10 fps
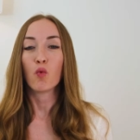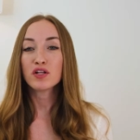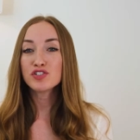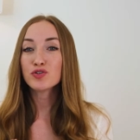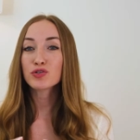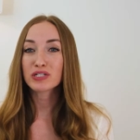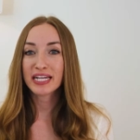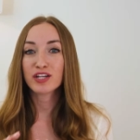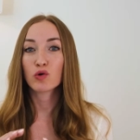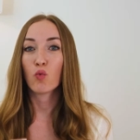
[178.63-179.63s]
Once you
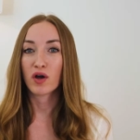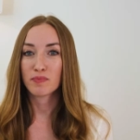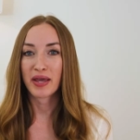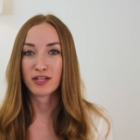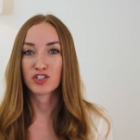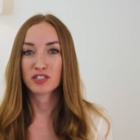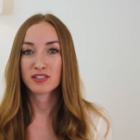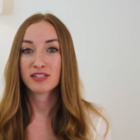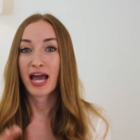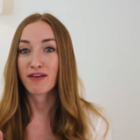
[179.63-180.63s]
create your one
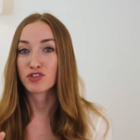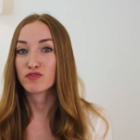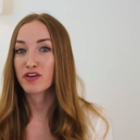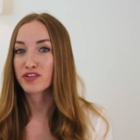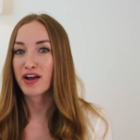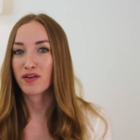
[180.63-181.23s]
pagers after you've done your